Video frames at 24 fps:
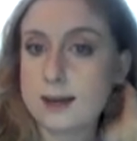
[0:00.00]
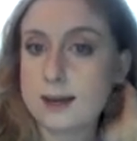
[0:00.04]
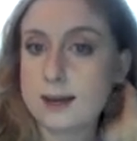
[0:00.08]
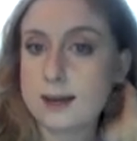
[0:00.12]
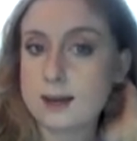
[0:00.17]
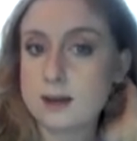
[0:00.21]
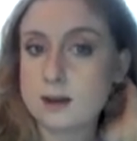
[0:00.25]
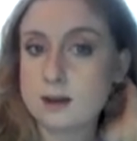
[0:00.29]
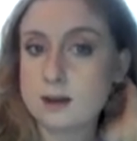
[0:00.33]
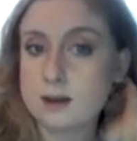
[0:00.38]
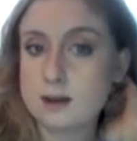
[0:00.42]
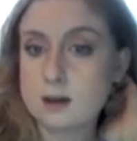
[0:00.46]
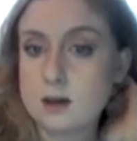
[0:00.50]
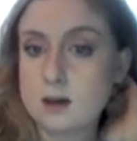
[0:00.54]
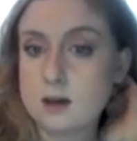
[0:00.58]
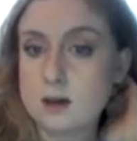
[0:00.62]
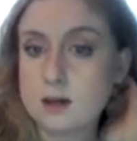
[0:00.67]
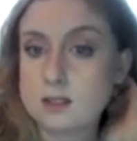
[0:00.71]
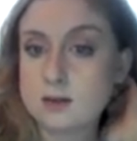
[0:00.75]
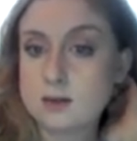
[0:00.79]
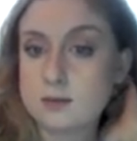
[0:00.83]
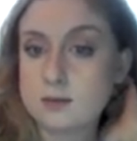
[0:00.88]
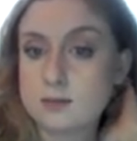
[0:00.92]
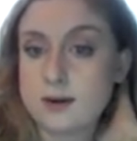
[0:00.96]
Okay,
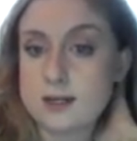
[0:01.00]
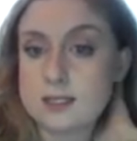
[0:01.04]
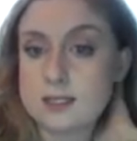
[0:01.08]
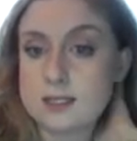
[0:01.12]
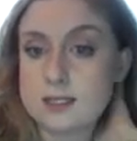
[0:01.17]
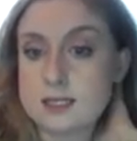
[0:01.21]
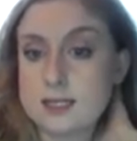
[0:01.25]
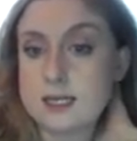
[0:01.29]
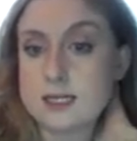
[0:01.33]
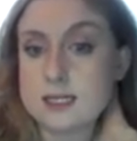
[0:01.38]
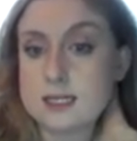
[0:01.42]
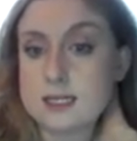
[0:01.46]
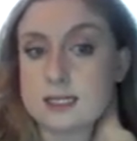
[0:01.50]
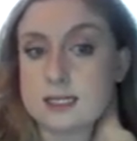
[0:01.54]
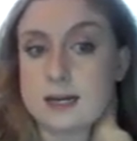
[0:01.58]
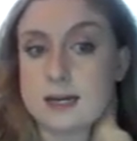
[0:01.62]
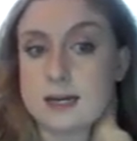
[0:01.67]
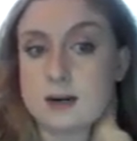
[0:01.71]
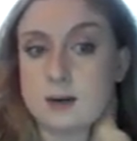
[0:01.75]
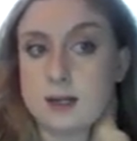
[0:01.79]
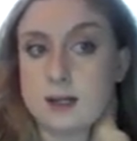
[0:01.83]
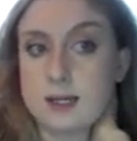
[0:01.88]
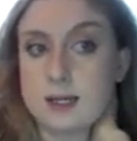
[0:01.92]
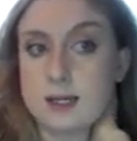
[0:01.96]
so friends, this
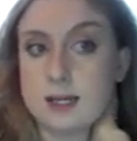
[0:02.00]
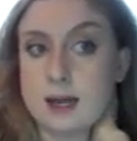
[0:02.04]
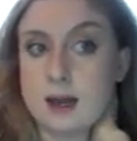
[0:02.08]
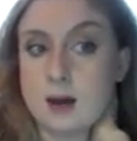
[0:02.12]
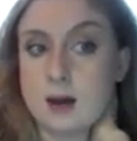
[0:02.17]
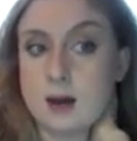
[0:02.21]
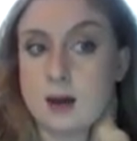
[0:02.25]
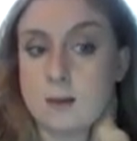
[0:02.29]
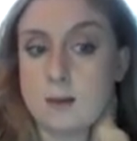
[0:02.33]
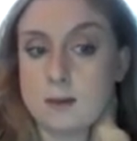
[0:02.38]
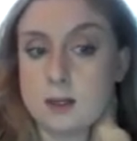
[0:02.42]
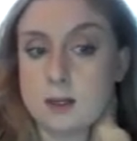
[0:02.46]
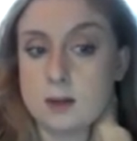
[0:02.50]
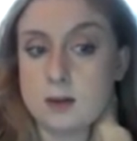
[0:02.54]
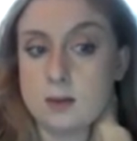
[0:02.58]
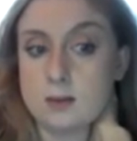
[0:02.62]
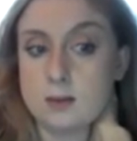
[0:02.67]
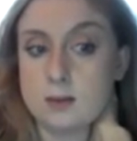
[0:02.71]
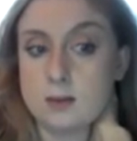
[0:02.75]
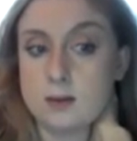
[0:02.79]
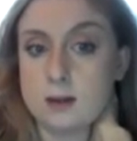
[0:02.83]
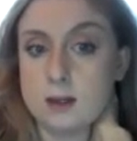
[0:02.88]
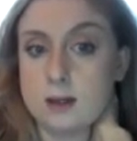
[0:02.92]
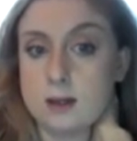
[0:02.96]
can really help
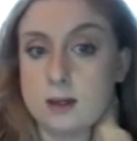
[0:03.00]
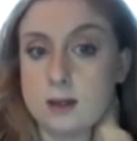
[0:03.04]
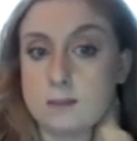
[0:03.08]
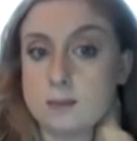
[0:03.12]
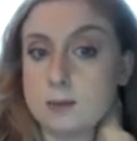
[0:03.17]
you